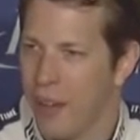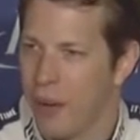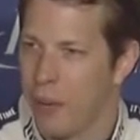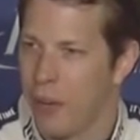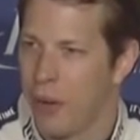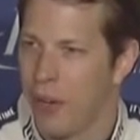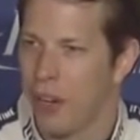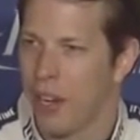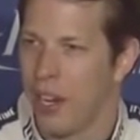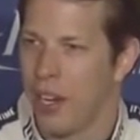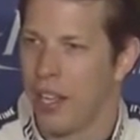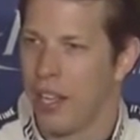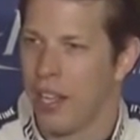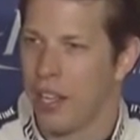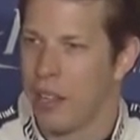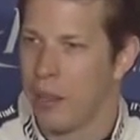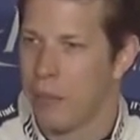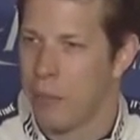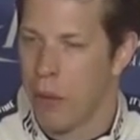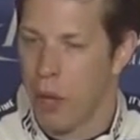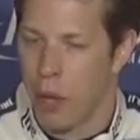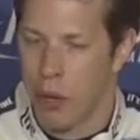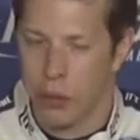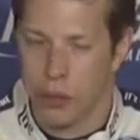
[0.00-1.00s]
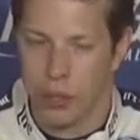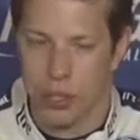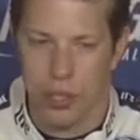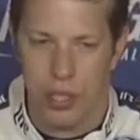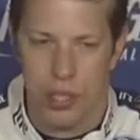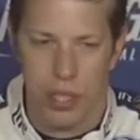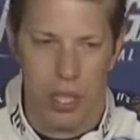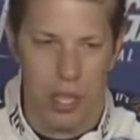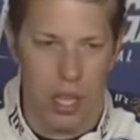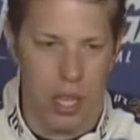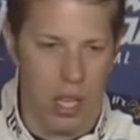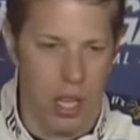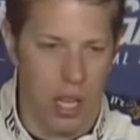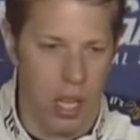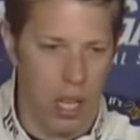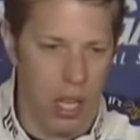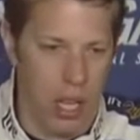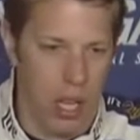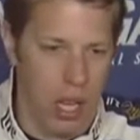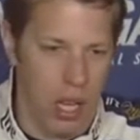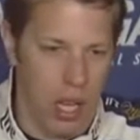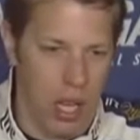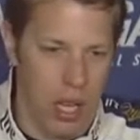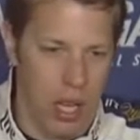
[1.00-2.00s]
We're going to get the most
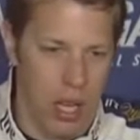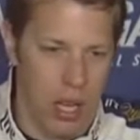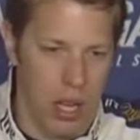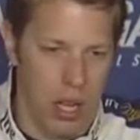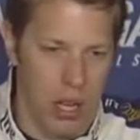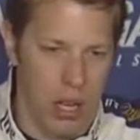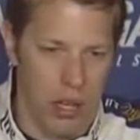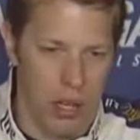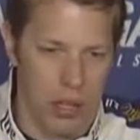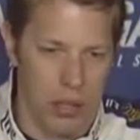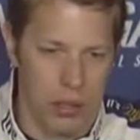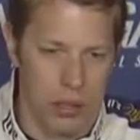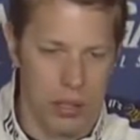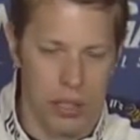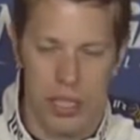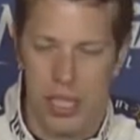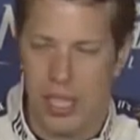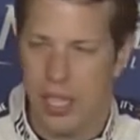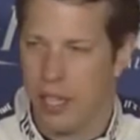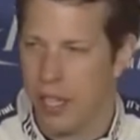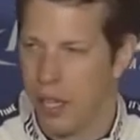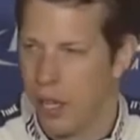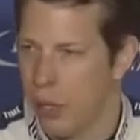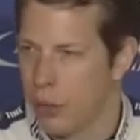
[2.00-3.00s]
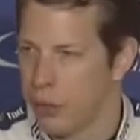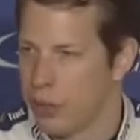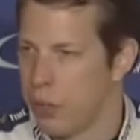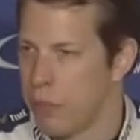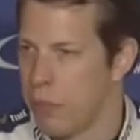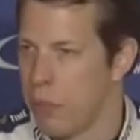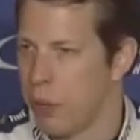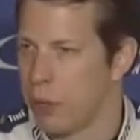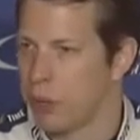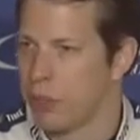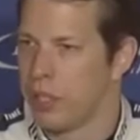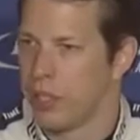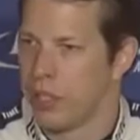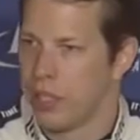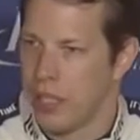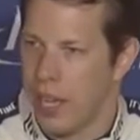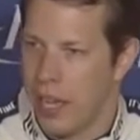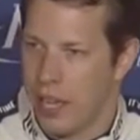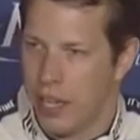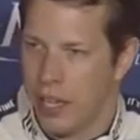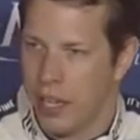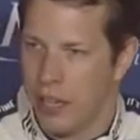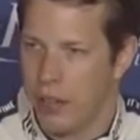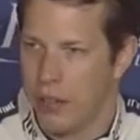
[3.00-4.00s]
uh, CEOs, the most
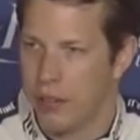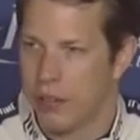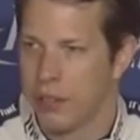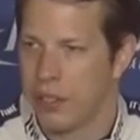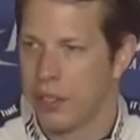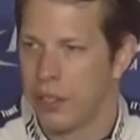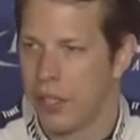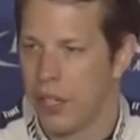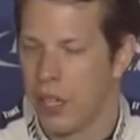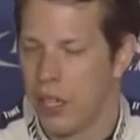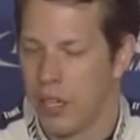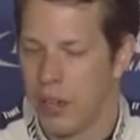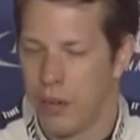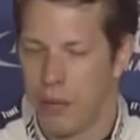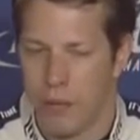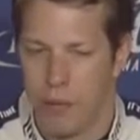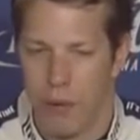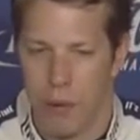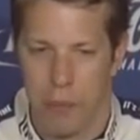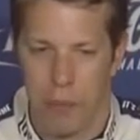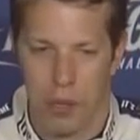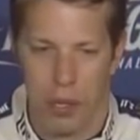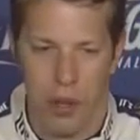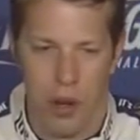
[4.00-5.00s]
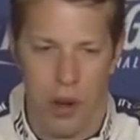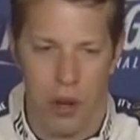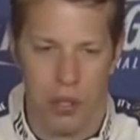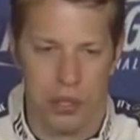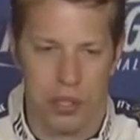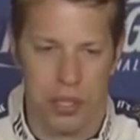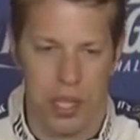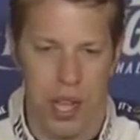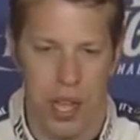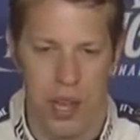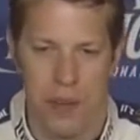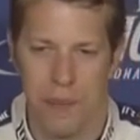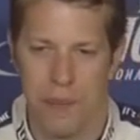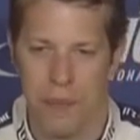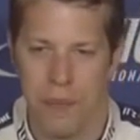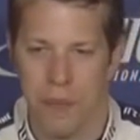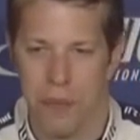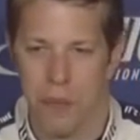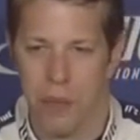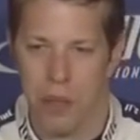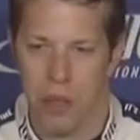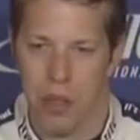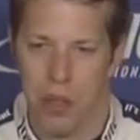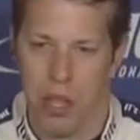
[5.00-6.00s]
executives uh, from the car side.
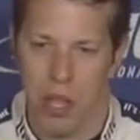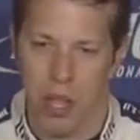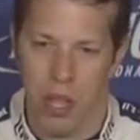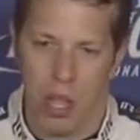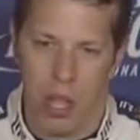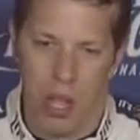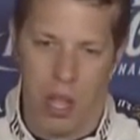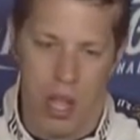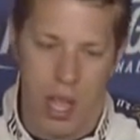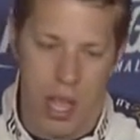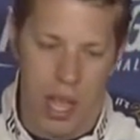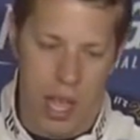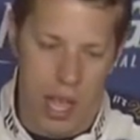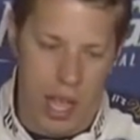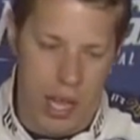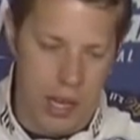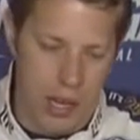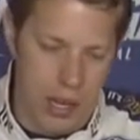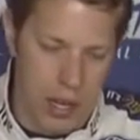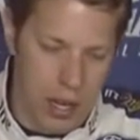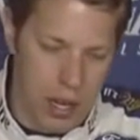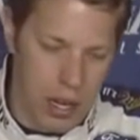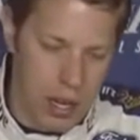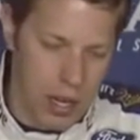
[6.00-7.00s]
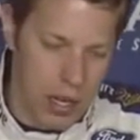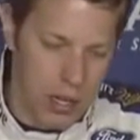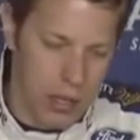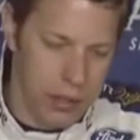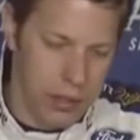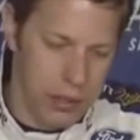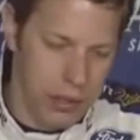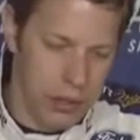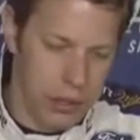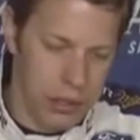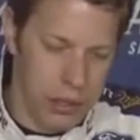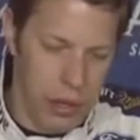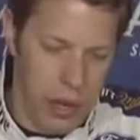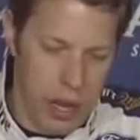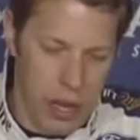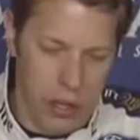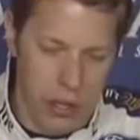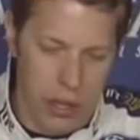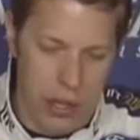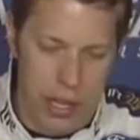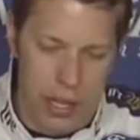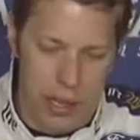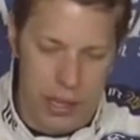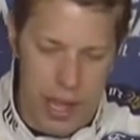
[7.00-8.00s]
And uh, so I
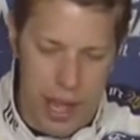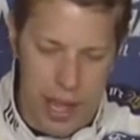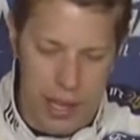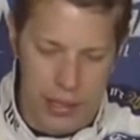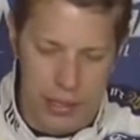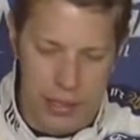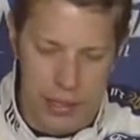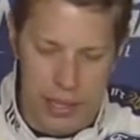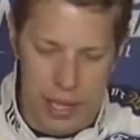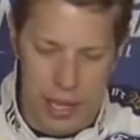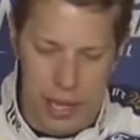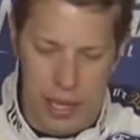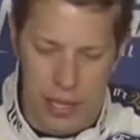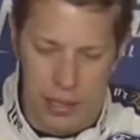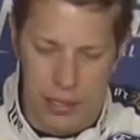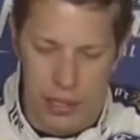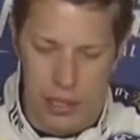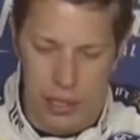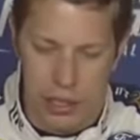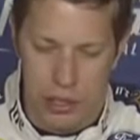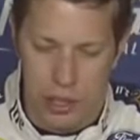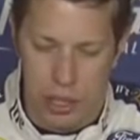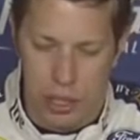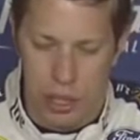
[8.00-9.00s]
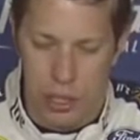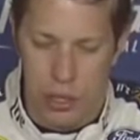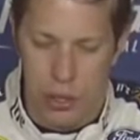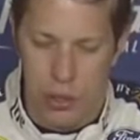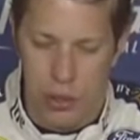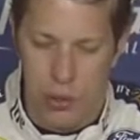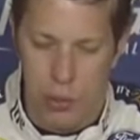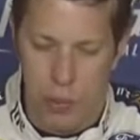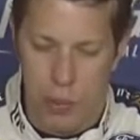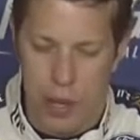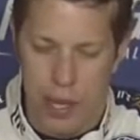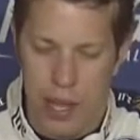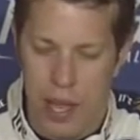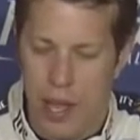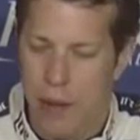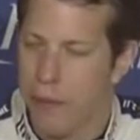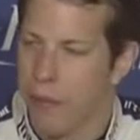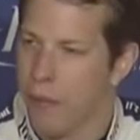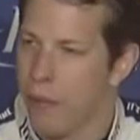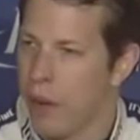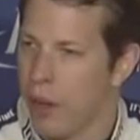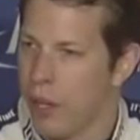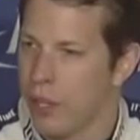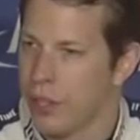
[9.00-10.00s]
look at that and say it's, it's a huge
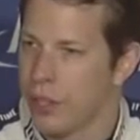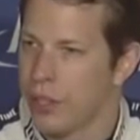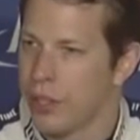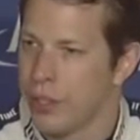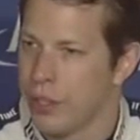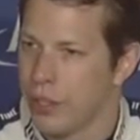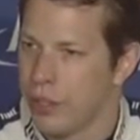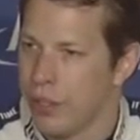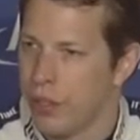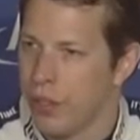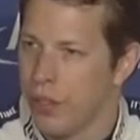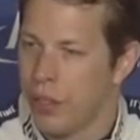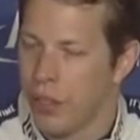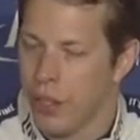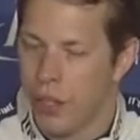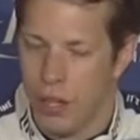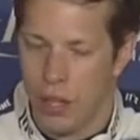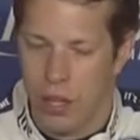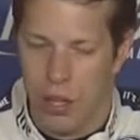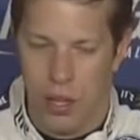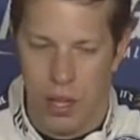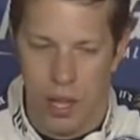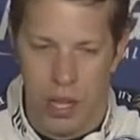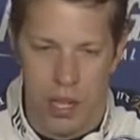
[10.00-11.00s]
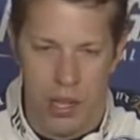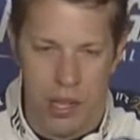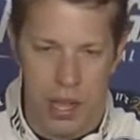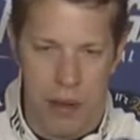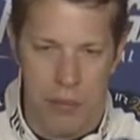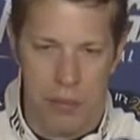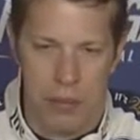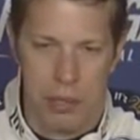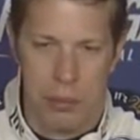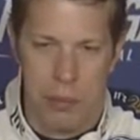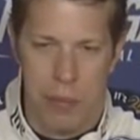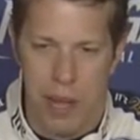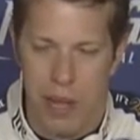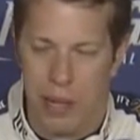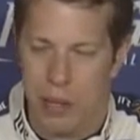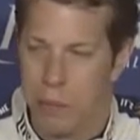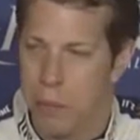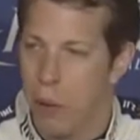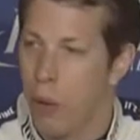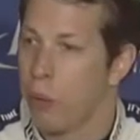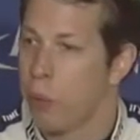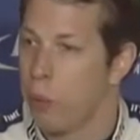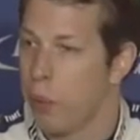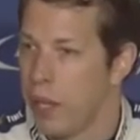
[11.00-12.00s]
weekend for us uh, in that respect.
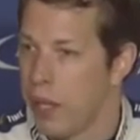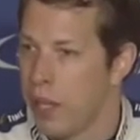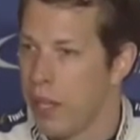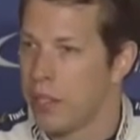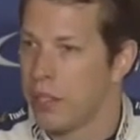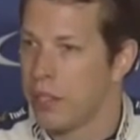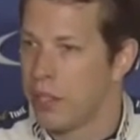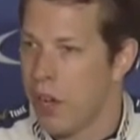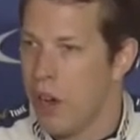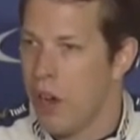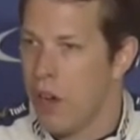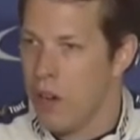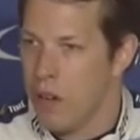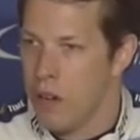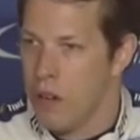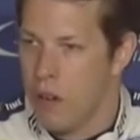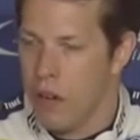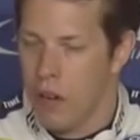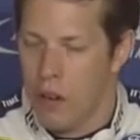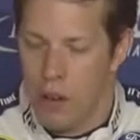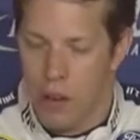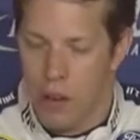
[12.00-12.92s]
Both weekends are.